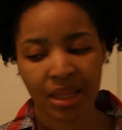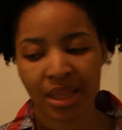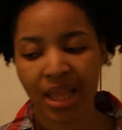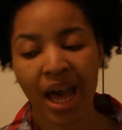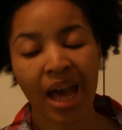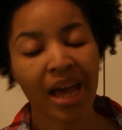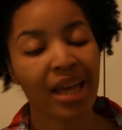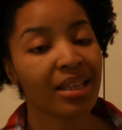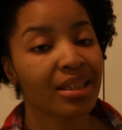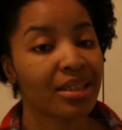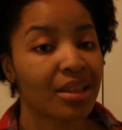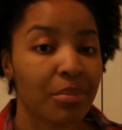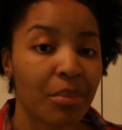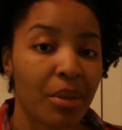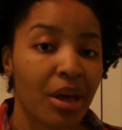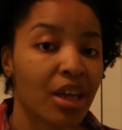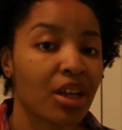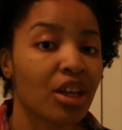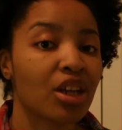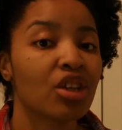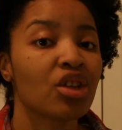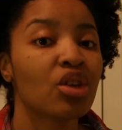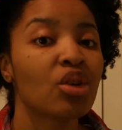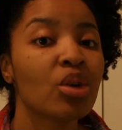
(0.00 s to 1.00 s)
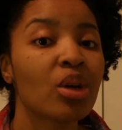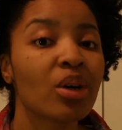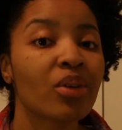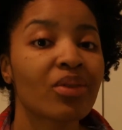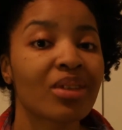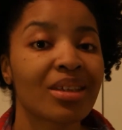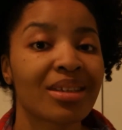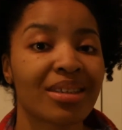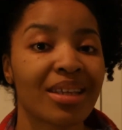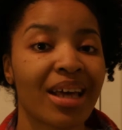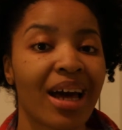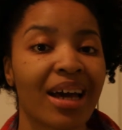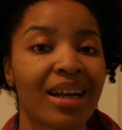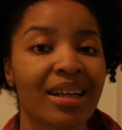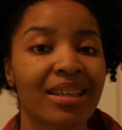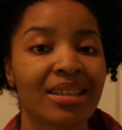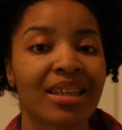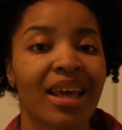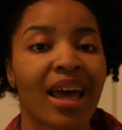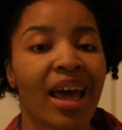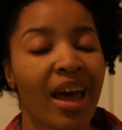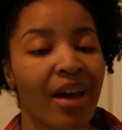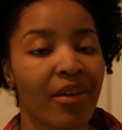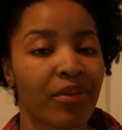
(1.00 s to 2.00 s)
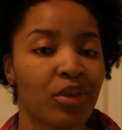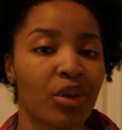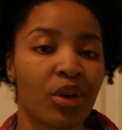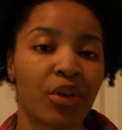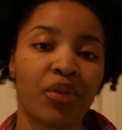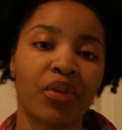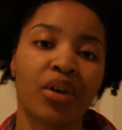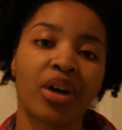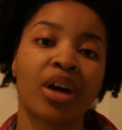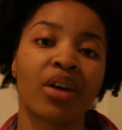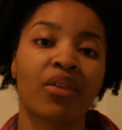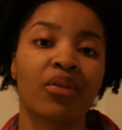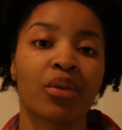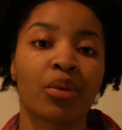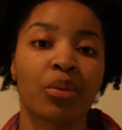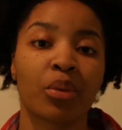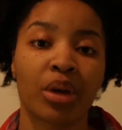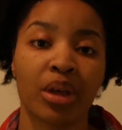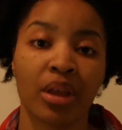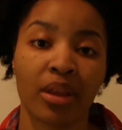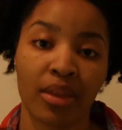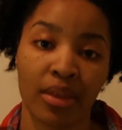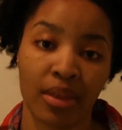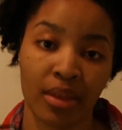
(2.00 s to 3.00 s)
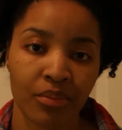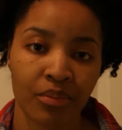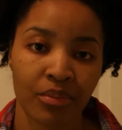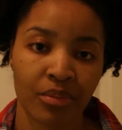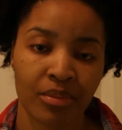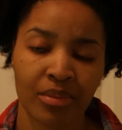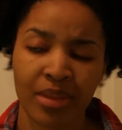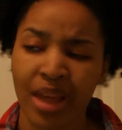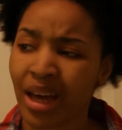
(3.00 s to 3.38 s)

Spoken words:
That is the man that you have decided to have your forever with.